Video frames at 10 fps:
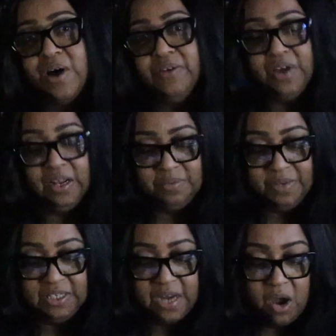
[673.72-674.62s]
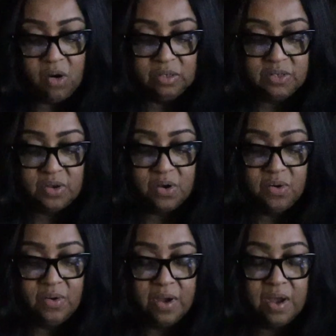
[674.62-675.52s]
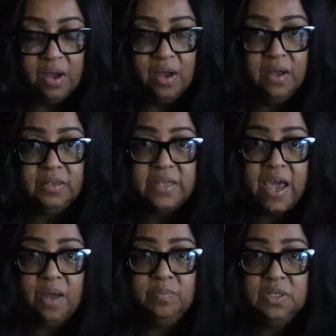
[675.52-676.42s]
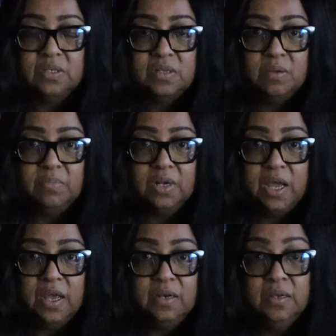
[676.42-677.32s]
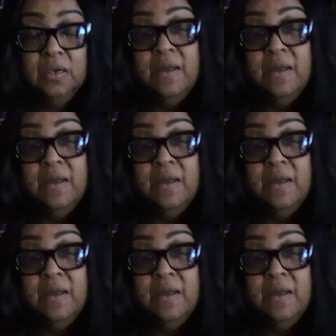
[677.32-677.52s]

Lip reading: I forgot to mention, I also dabbed some blood.